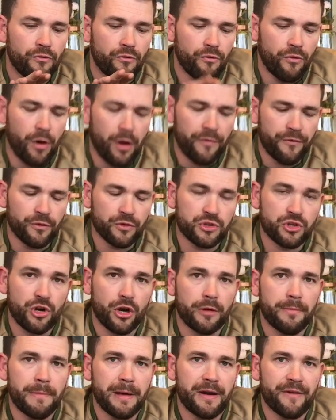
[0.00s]
rifle
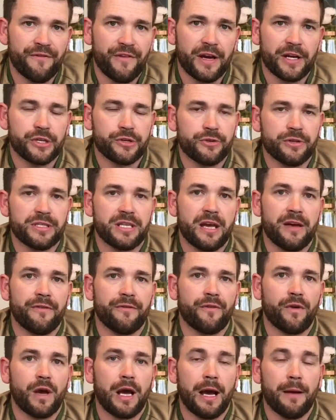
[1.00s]
stock manufacturers have
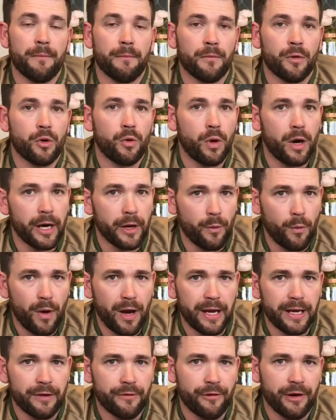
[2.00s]
come quite a
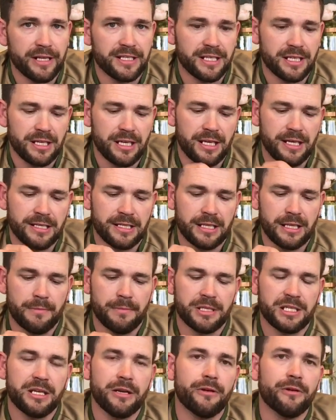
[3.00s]
way in recent years, and the
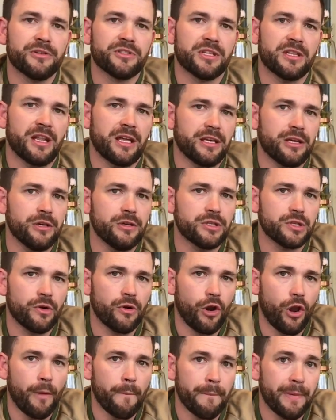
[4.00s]
materials that they use are
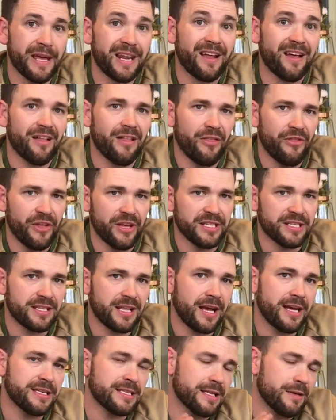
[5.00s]
a lot better these
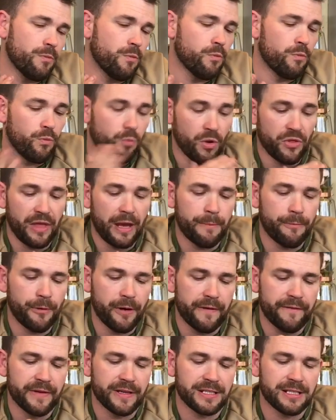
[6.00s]
days than what they
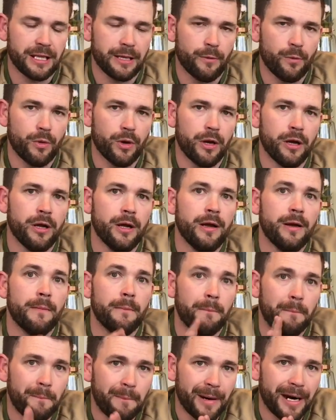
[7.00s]
previously were.
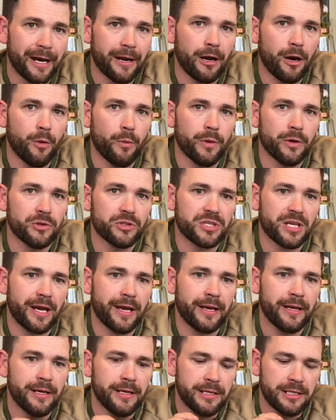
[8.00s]
But I will
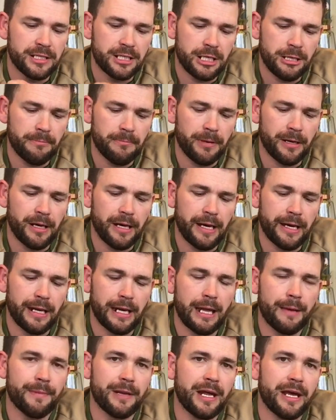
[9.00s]
say, timber and
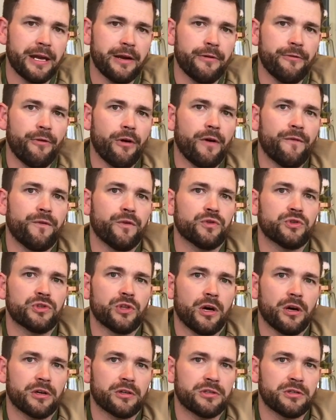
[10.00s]
laminated rifle
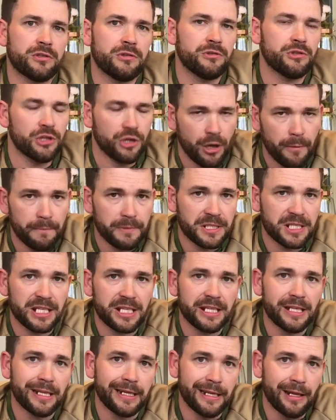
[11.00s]
stocks do not
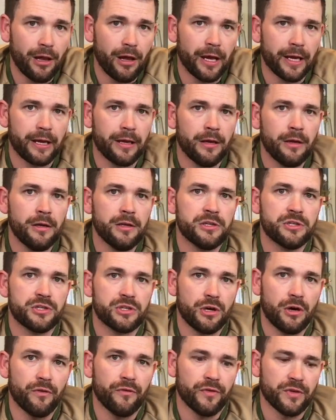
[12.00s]
particularly like
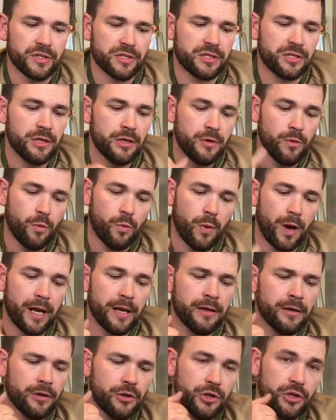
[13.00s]
solvents.
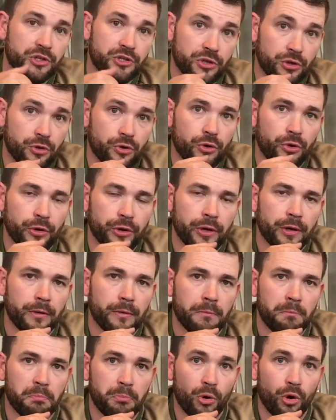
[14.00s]
One, use a good
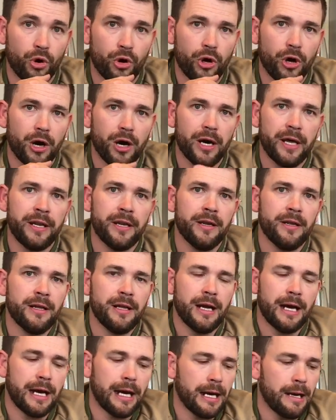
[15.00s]
bore guide.
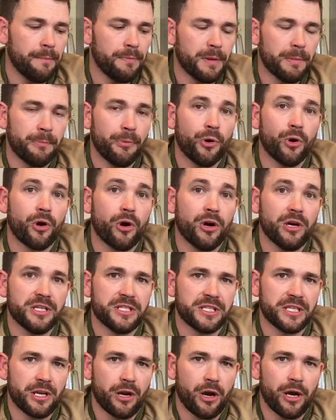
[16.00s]
The bore
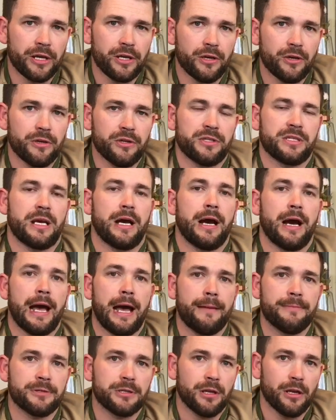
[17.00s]
guides that I use are
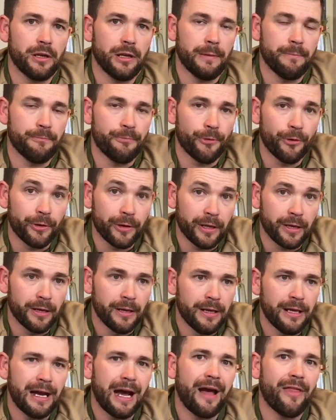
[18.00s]
absolutely brilliant,
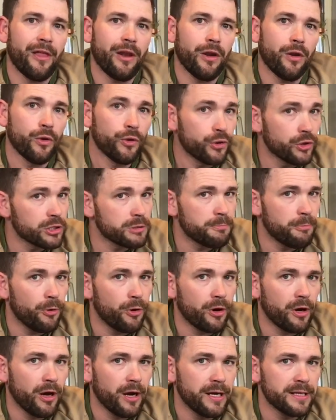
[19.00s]
are the Lucas
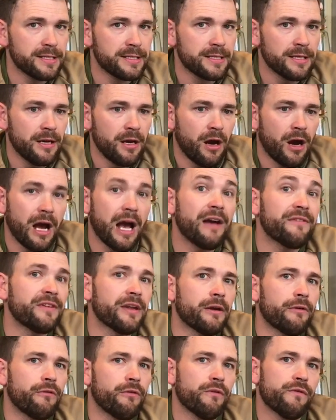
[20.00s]
bore guides. I have
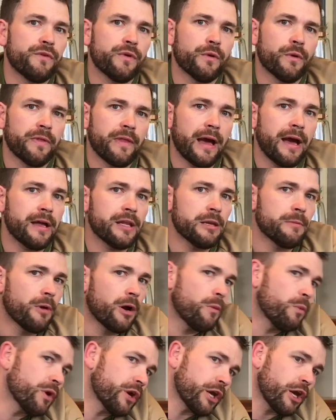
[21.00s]
done a review on that, and you
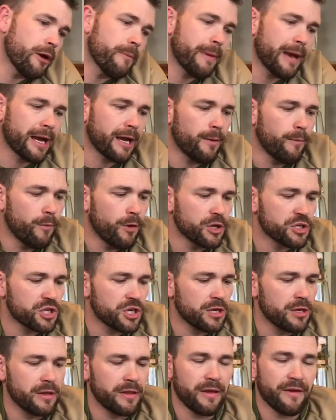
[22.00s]
might want to go back and watch
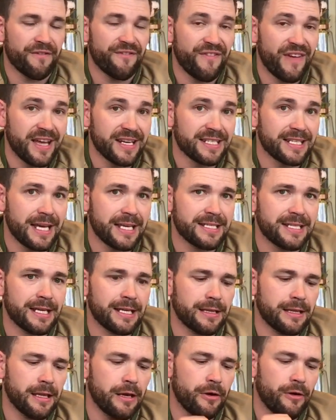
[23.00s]
it. They're
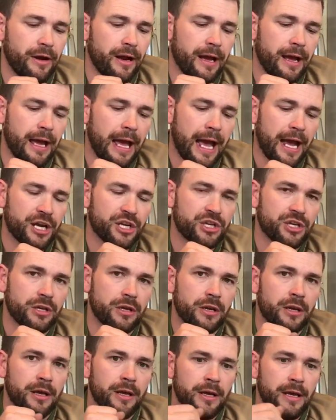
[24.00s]
fantastic. They're
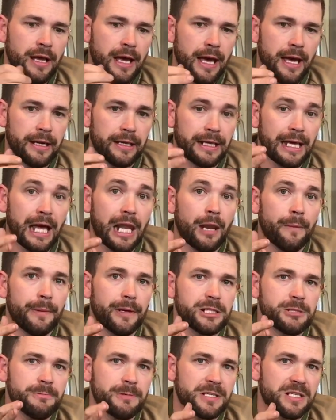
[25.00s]
action and
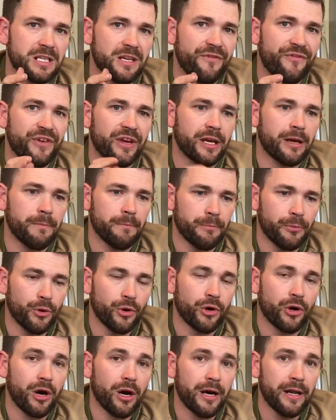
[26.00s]
caliber specific
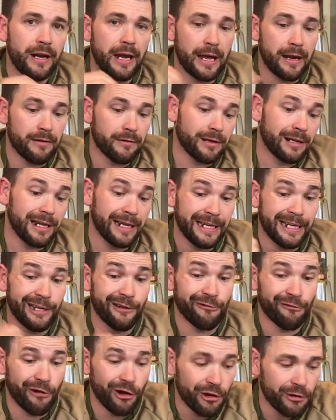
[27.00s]
bore guide, and
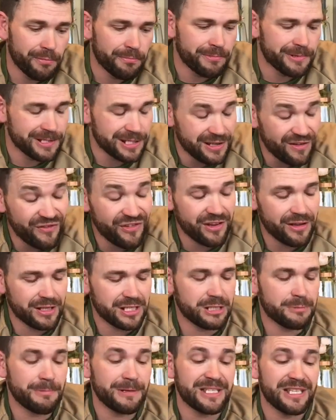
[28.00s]
cleaning rod
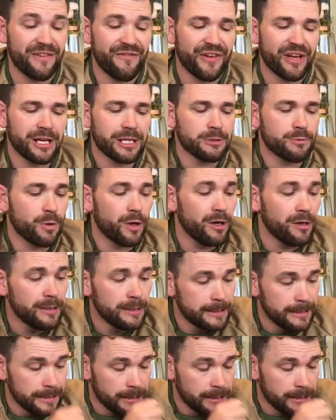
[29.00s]
specific as well.